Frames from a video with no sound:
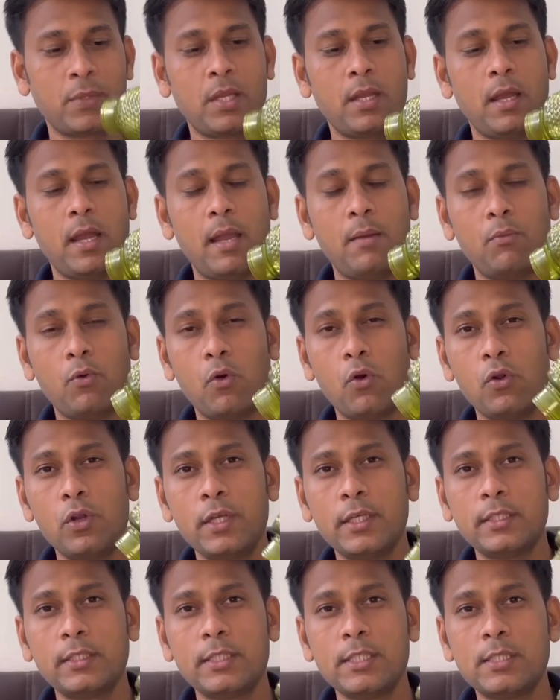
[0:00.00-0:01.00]
I am
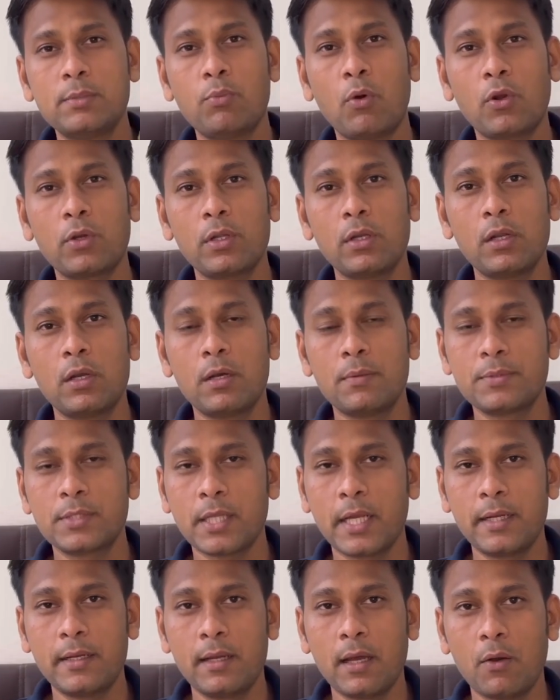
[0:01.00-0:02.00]
holding this bottle
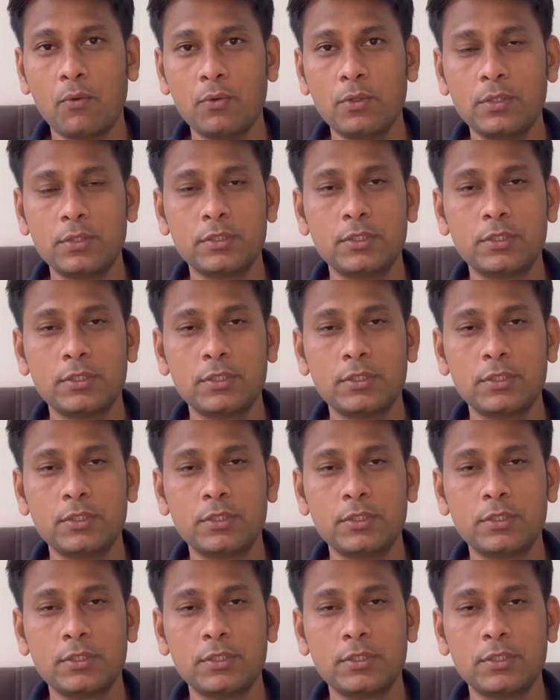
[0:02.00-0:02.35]
upside down